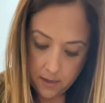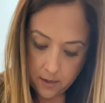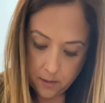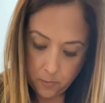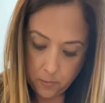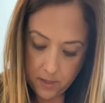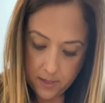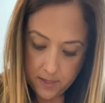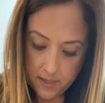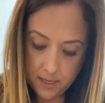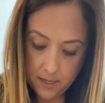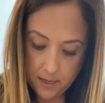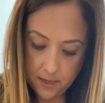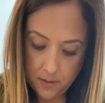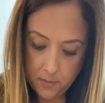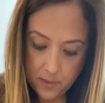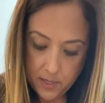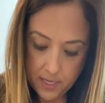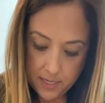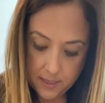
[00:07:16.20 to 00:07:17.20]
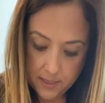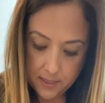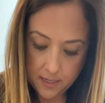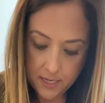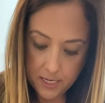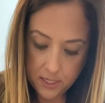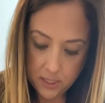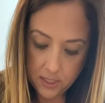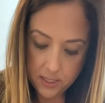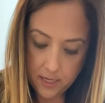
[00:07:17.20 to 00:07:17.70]
with pins on
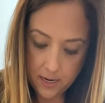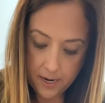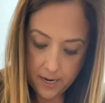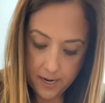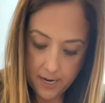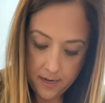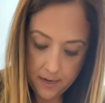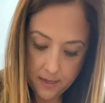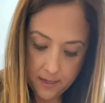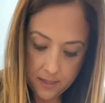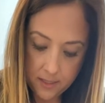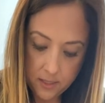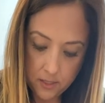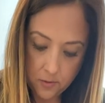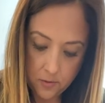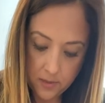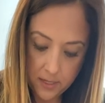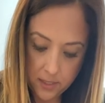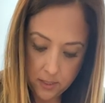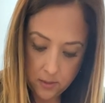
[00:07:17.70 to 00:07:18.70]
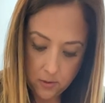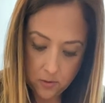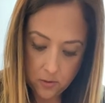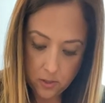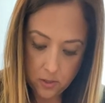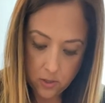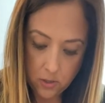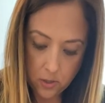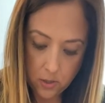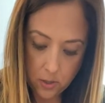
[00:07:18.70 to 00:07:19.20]
each side, and don't get too
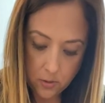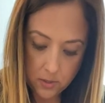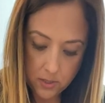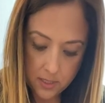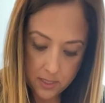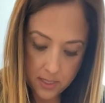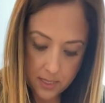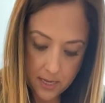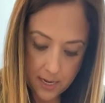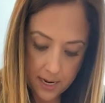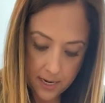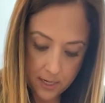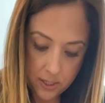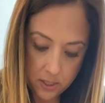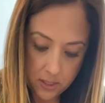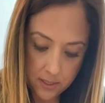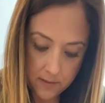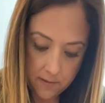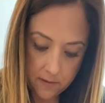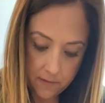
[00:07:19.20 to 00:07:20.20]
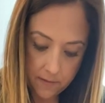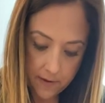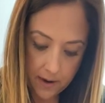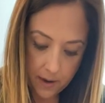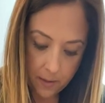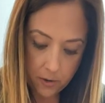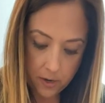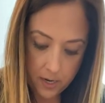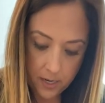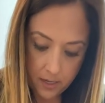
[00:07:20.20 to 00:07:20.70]
close to the edges of the
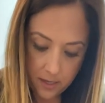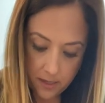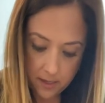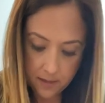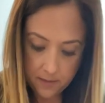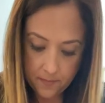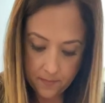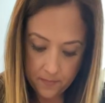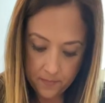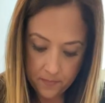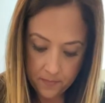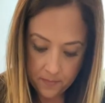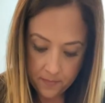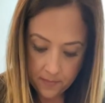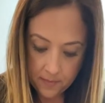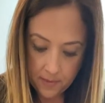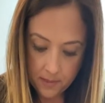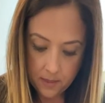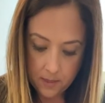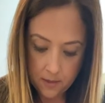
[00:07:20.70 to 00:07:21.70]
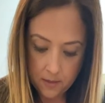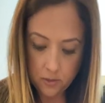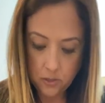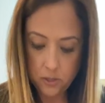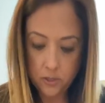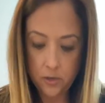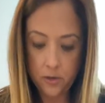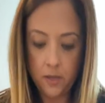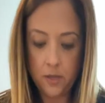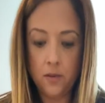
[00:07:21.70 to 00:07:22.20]
fabric. I'll
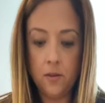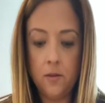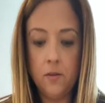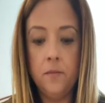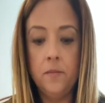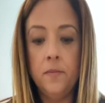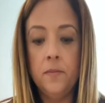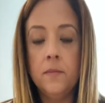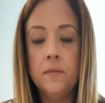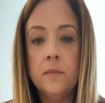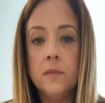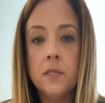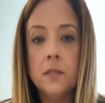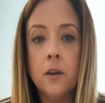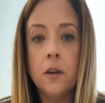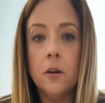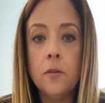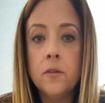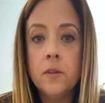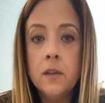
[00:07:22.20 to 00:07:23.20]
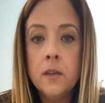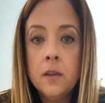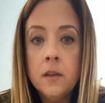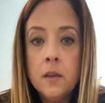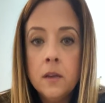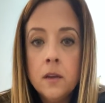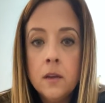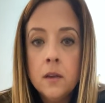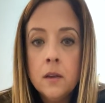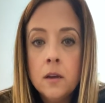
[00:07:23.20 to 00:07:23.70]
show you. So
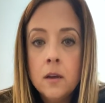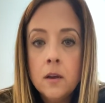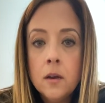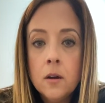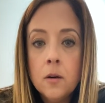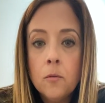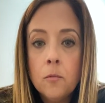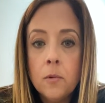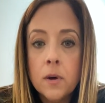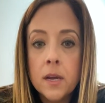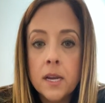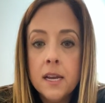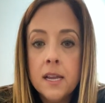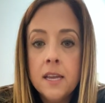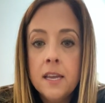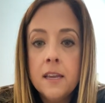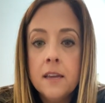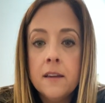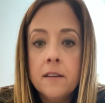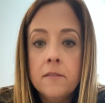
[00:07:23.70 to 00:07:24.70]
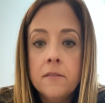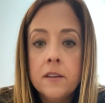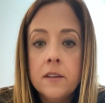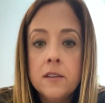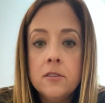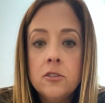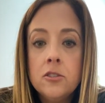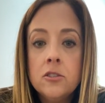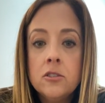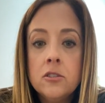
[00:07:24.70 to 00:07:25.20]
1.5
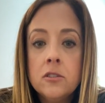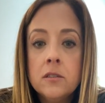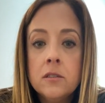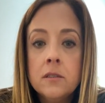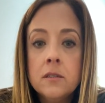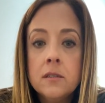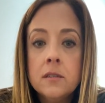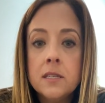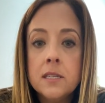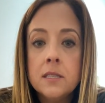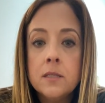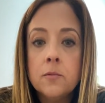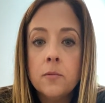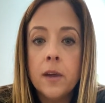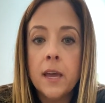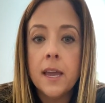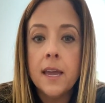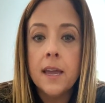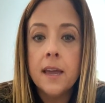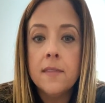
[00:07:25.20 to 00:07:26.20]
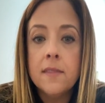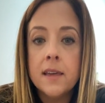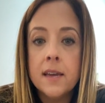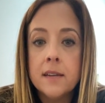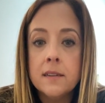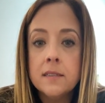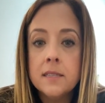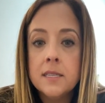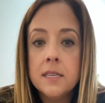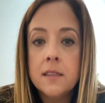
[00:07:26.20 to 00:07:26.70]
inch this way, and
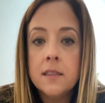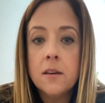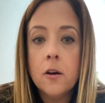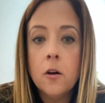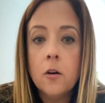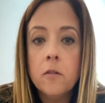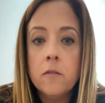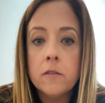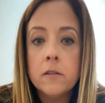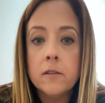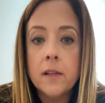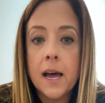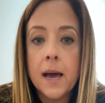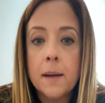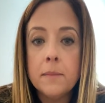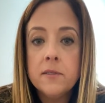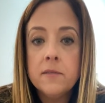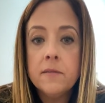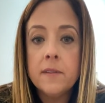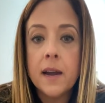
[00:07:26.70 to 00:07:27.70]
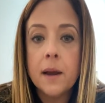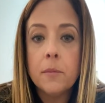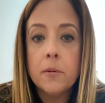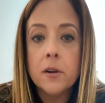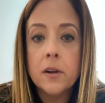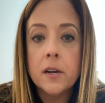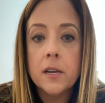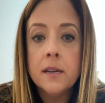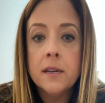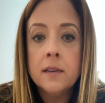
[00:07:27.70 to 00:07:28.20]
then see the overlapped
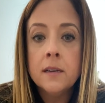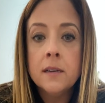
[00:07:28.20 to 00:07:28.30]
fabric,